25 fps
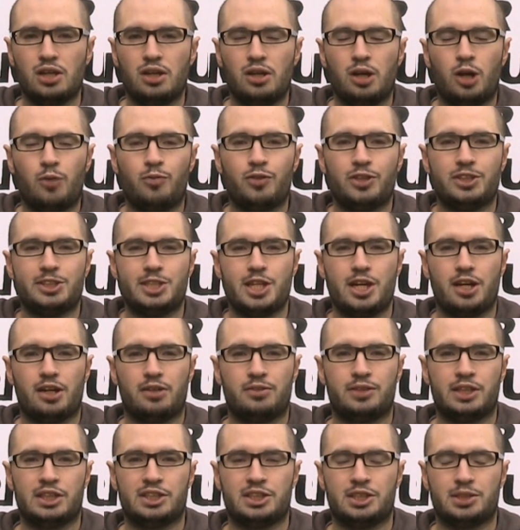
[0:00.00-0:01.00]
Obviously I've
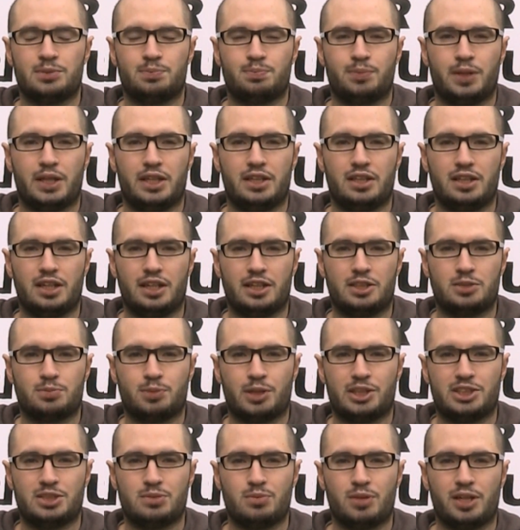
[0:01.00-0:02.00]
just been
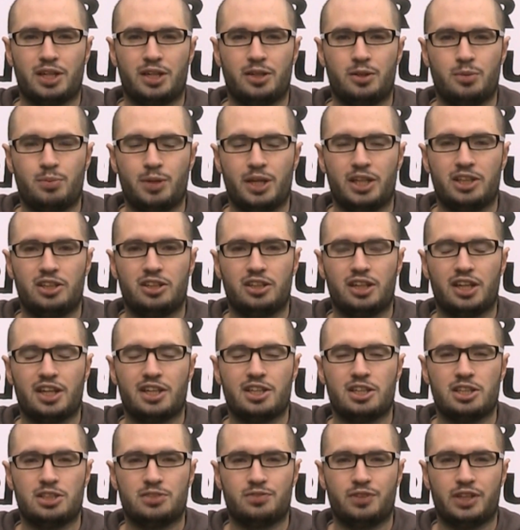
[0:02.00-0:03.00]
expressing my own opinion in
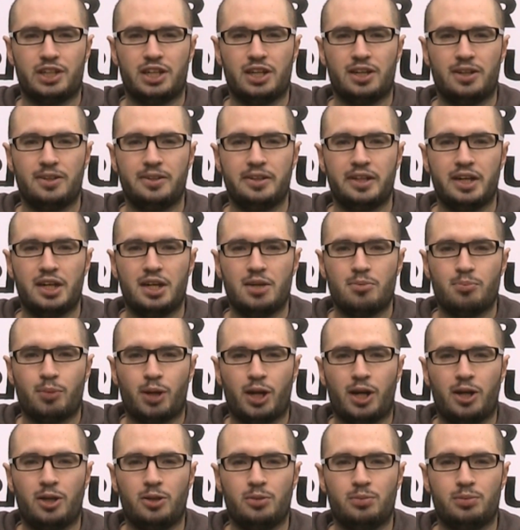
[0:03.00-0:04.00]
this video, but I
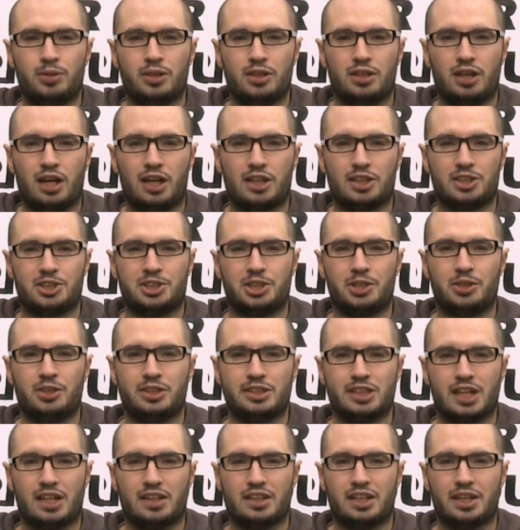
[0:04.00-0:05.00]
hope other shooters
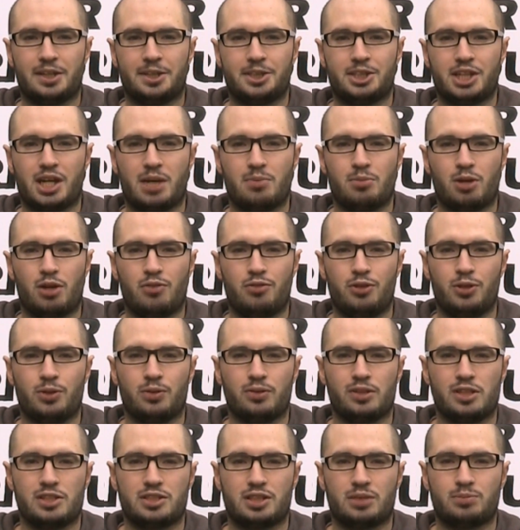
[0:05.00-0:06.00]
out there share my view on
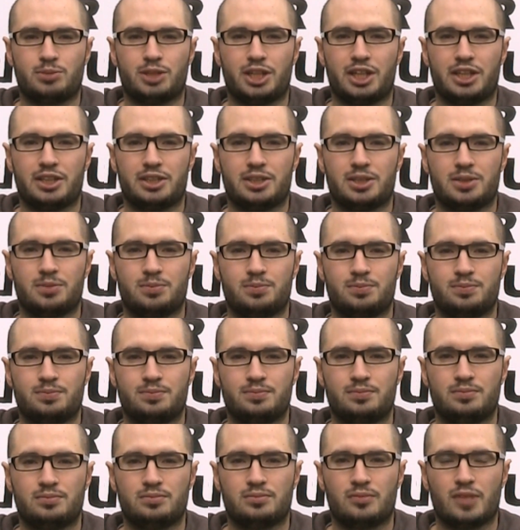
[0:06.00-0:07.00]
the subject.
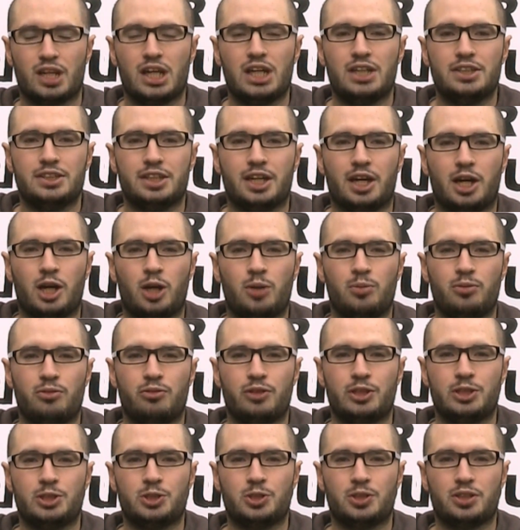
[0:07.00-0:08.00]
Now, I hope you've
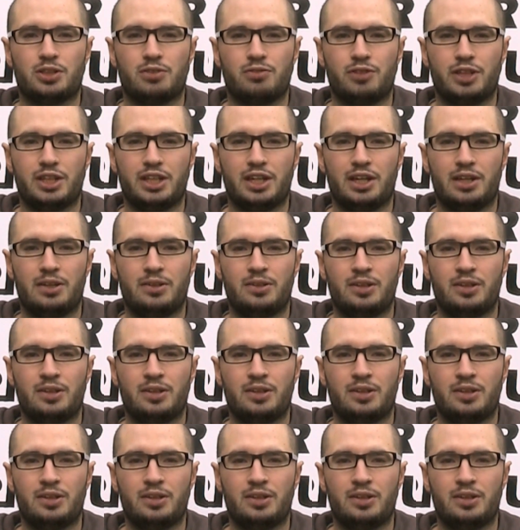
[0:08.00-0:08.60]
enjoyed the video